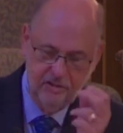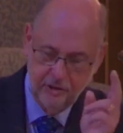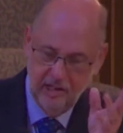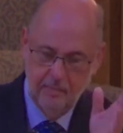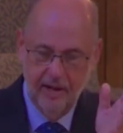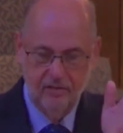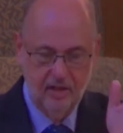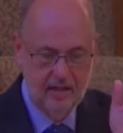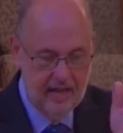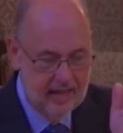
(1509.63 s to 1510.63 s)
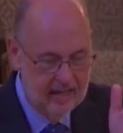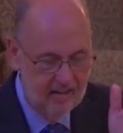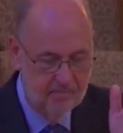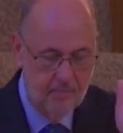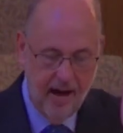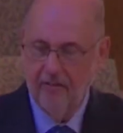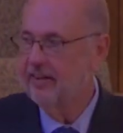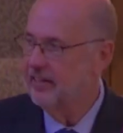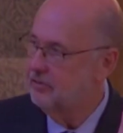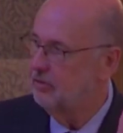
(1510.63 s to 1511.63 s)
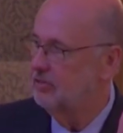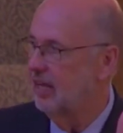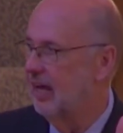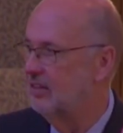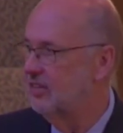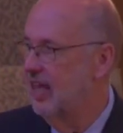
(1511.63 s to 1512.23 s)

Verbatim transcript: 30 minutes a day of moderate exercise